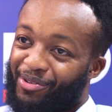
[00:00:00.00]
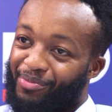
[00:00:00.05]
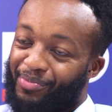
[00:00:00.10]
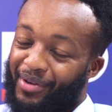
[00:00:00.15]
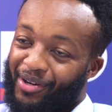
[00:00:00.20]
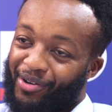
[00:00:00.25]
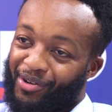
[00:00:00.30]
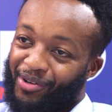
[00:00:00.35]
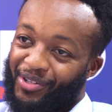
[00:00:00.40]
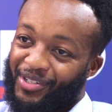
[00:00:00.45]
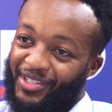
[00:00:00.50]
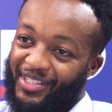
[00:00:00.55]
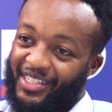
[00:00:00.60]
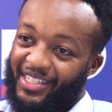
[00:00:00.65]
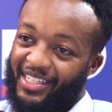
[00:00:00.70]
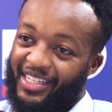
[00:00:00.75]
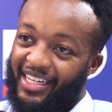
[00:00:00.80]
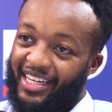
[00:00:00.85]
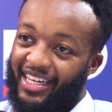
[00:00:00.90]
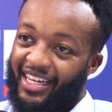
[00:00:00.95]

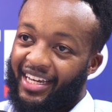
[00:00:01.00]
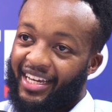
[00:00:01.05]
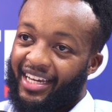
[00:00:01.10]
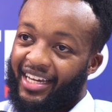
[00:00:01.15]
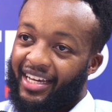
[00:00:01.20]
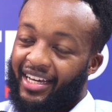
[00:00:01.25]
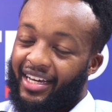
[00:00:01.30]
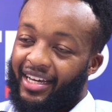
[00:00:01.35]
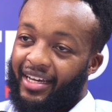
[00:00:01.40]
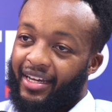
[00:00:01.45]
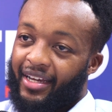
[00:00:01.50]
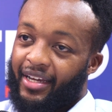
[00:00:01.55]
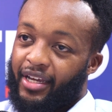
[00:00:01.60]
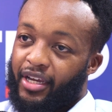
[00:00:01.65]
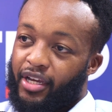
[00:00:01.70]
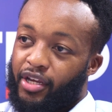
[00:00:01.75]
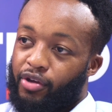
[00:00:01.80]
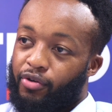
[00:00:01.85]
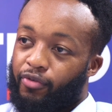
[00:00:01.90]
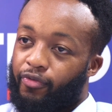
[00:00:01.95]
because
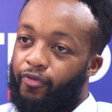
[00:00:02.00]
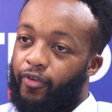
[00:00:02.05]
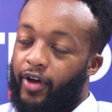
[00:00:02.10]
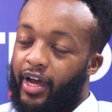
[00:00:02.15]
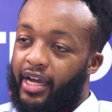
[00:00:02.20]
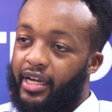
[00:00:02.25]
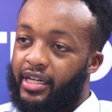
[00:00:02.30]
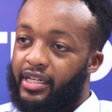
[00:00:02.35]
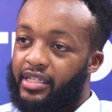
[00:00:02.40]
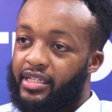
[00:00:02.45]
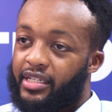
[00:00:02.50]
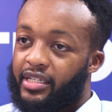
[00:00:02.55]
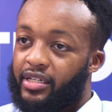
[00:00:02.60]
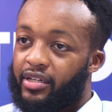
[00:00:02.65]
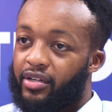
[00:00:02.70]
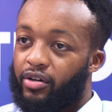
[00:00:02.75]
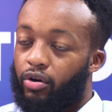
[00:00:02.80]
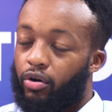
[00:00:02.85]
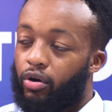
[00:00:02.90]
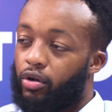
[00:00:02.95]
you
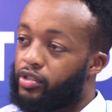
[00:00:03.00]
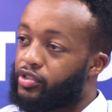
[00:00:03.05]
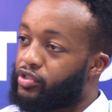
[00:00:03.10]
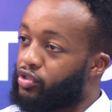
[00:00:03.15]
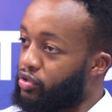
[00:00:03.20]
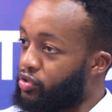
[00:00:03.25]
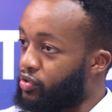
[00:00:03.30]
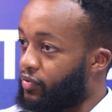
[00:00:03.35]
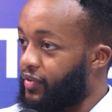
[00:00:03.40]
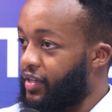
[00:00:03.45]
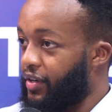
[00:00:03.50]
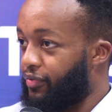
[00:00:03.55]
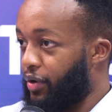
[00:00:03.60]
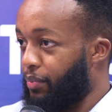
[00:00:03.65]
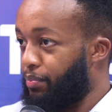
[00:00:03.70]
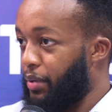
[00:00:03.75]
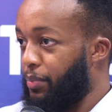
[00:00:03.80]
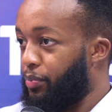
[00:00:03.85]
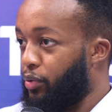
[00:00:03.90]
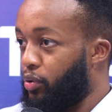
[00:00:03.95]
find all sorts of
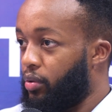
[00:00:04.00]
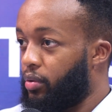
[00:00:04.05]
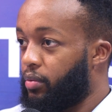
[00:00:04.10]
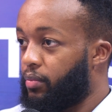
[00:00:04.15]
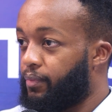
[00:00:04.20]
different people.